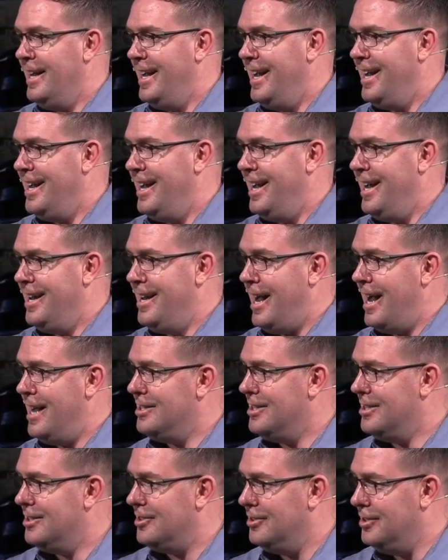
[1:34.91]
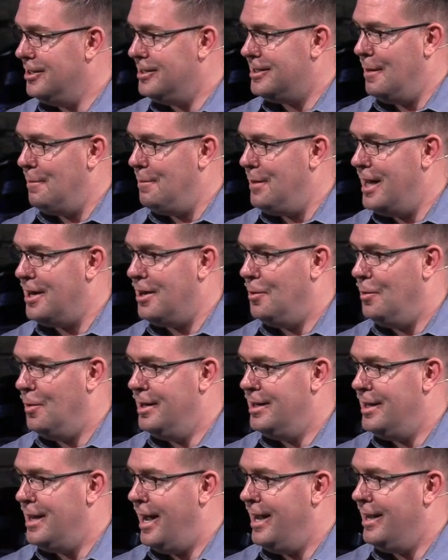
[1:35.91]
And I just looked at Becca
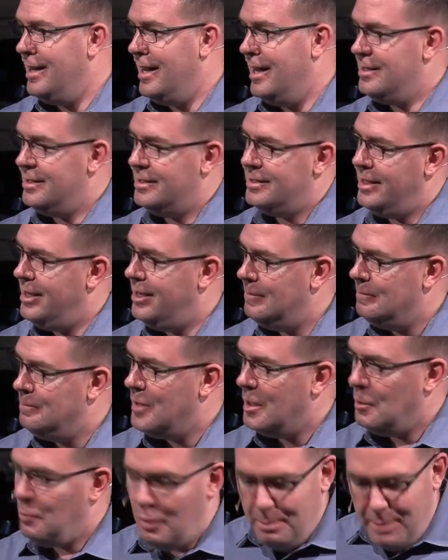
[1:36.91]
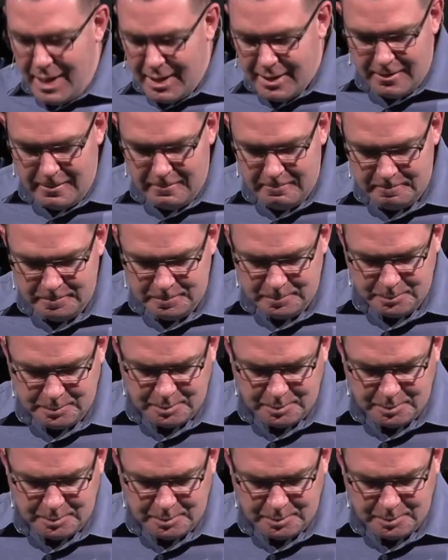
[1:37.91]
one night, and I just said, well, Becca,